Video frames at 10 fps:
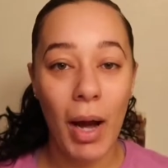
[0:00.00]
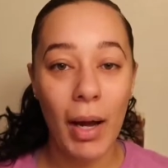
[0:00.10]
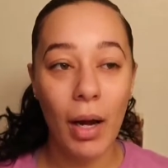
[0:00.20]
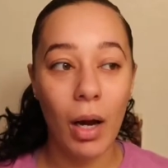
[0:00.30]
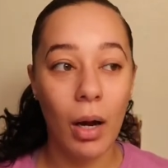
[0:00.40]

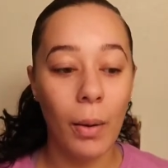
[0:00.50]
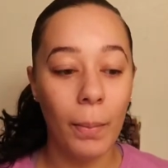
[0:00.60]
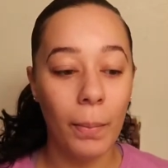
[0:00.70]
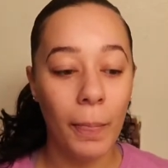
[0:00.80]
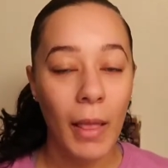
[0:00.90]
my
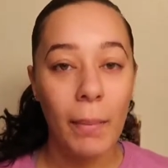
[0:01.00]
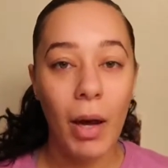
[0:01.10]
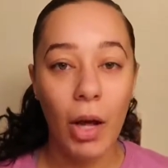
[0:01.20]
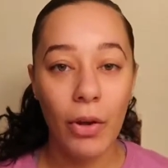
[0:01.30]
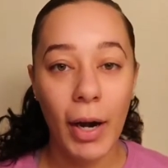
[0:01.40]
um
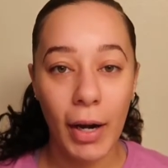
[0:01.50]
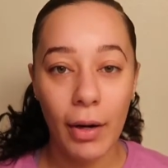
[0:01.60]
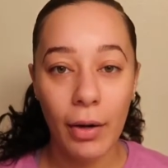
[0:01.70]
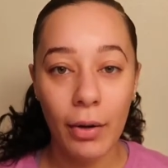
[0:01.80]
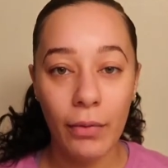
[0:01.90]
my other
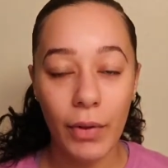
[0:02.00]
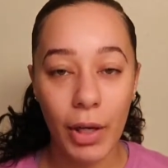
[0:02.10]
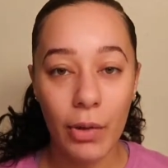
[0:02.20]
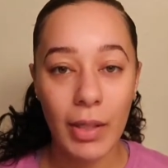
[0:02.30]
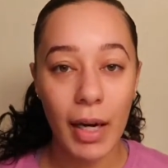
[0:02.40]
hair
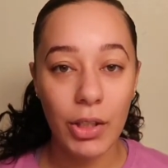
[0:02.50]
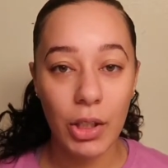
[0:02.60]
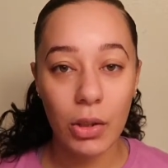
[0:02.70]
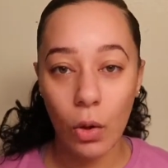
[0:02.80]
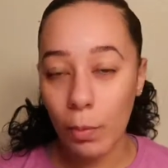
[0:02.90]
videos that I
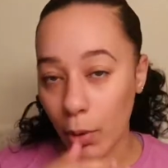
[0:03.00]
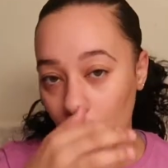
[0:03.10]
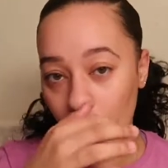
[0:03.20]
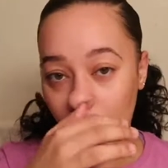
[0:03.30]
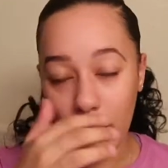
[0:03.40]
just
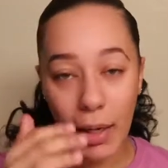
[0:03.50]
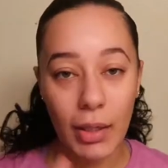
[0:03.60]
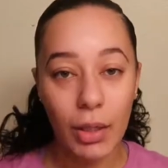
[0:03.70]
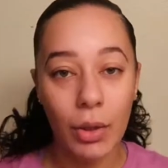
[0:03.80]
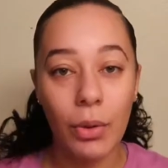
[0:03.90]
uploaded a few
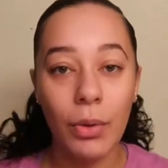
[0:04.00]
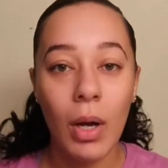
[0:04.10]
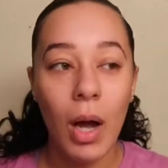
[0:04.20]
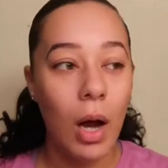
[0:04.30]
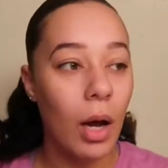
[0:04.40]
days ago.
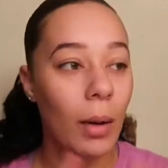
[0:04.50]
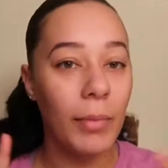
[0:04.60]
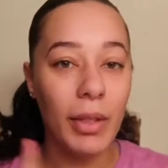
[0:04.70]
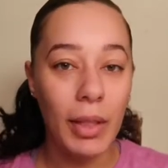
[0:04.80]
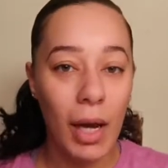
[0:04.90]
Um,
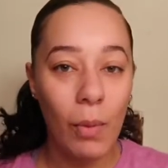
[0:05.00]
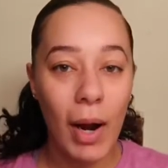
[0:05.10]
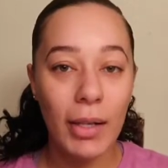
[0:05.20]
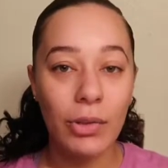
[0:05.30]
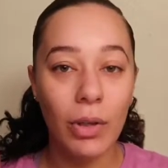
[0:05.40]
the D I
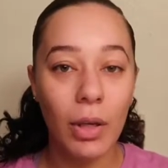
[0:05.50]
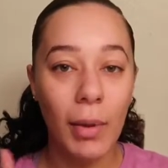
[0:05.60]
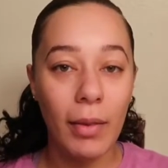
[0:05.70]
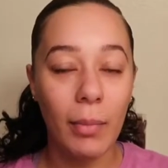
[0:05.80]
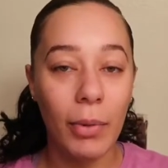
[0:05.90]
Y scrub
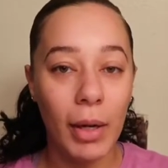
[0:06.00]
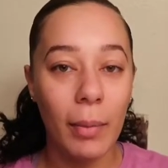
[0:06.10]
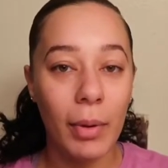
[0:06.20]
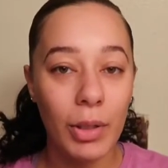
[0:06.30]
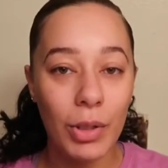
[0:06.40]
and the
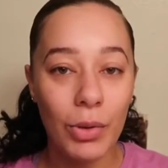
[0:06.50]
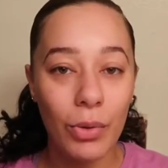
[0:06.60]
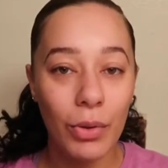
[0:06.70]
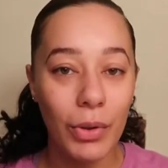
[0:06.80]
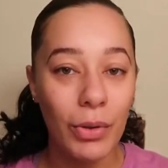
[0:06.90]
braided bun
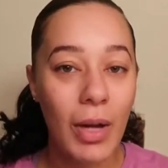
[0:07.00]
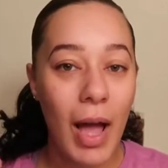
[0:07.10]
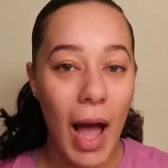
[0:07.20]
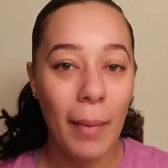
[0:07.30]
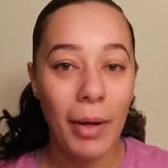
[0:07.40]
tutorial.
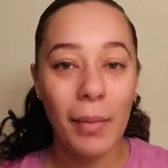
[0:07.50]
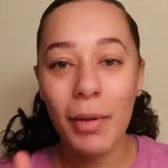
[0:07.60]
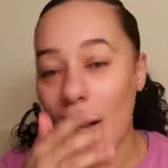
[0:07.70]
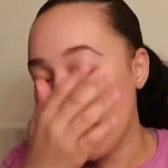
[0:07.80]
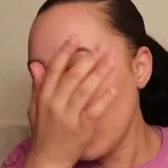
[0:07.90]
I'm gonna
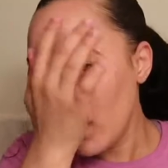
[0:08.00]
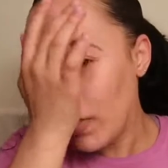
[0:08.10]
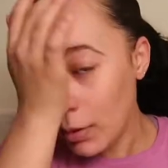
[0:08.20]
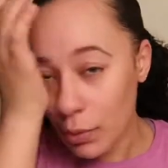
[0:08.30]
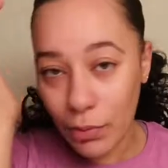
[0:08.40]
be
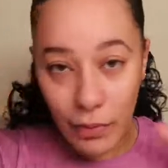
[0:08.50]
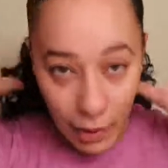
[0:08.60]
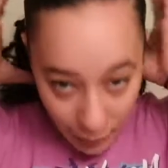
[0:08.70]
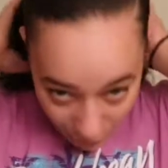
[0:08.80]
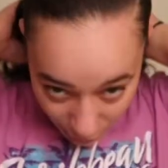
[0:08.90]
uploading this one
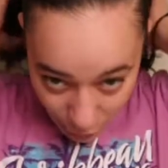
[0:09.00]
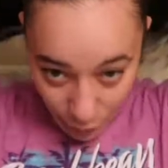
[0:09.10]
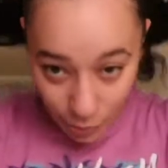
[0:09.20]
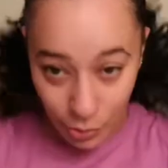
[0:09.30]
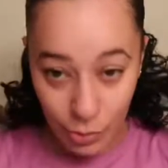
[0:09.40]
very very
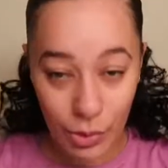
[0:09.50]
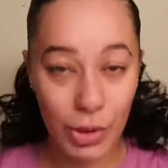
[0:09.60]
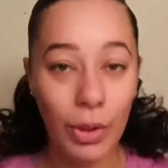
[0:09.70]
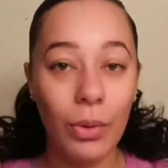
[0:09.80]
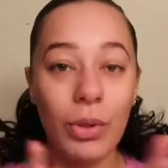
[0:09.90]
soon.
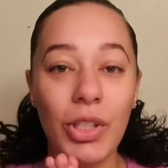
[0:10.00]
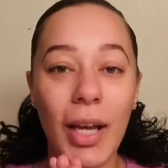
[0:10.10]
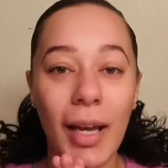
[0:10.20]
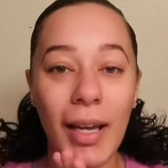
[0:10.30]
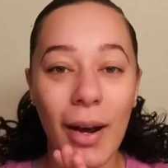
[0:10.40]
So
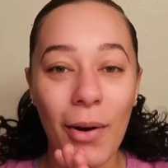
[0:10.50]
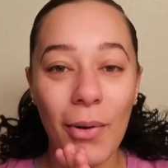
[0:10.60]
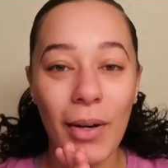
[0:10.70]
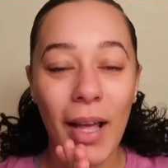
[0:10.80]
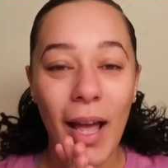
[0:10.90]
check it
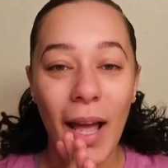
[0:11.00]
out,